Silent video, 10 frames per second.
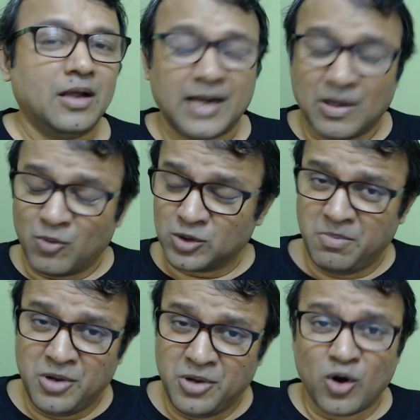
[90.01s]
And I was
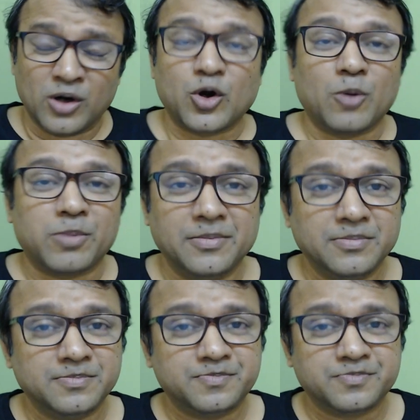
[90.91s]
beyond the top 10
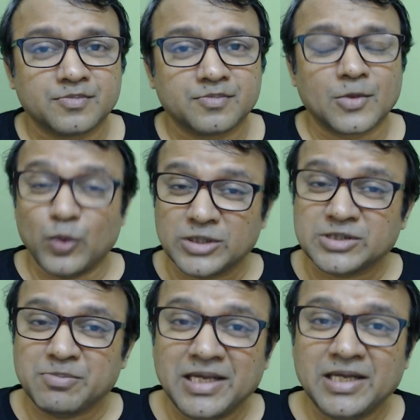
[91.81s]

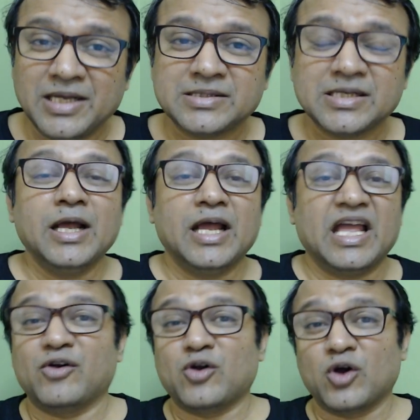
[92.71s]
which means
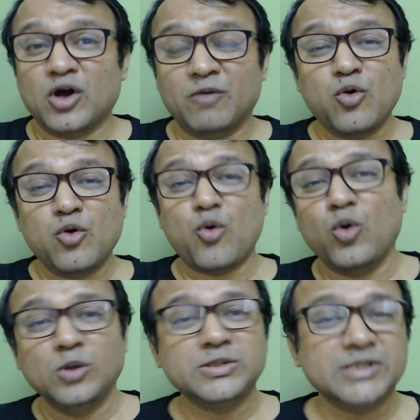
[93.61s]
if I talk about the
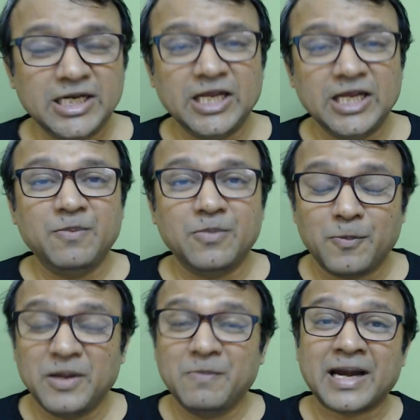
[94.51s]
whole CET
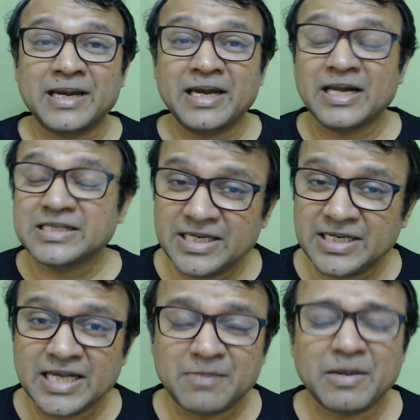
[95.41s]
people writing the CET
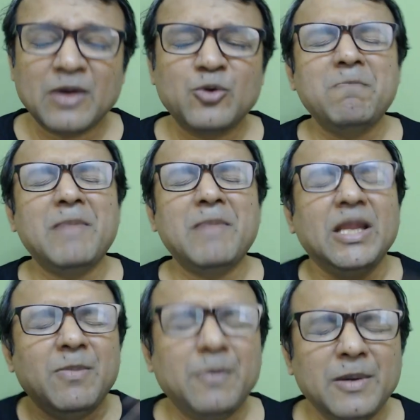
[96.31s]
exam, there would be many,
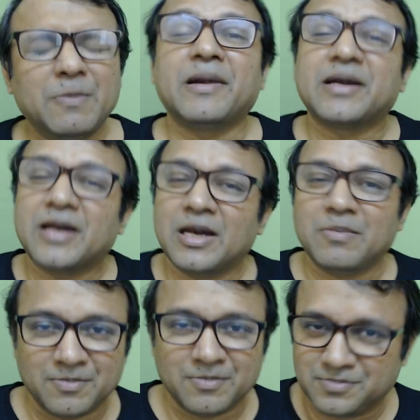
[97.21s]
many people better
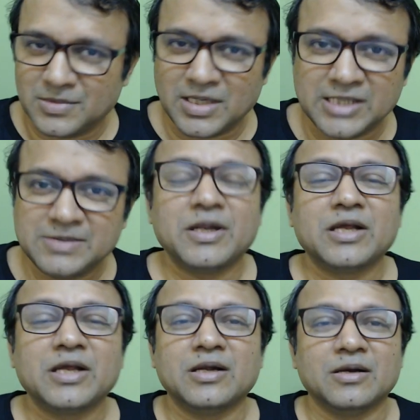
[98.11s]
in. Let's be
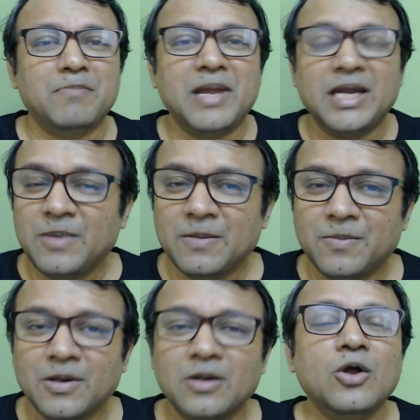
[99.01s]
very clear. Many
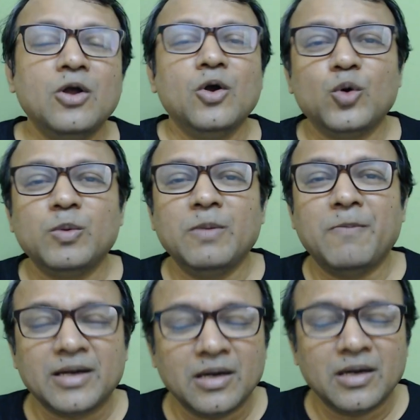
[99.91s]
people who would be
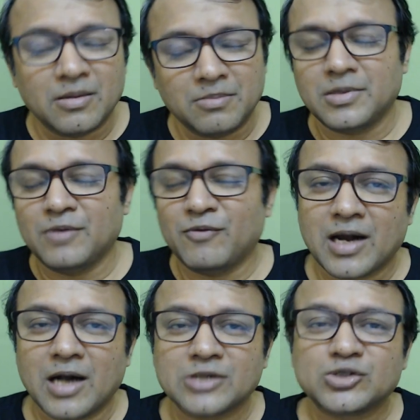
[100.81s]
better with
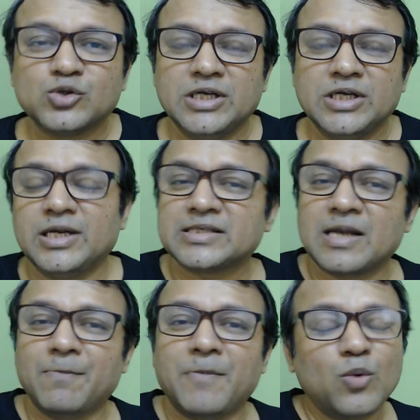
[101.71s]
regards to CET as
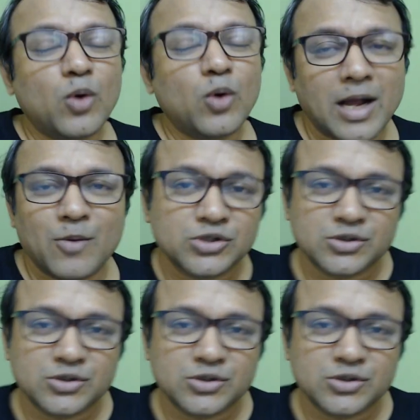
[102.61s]
compared to what I was.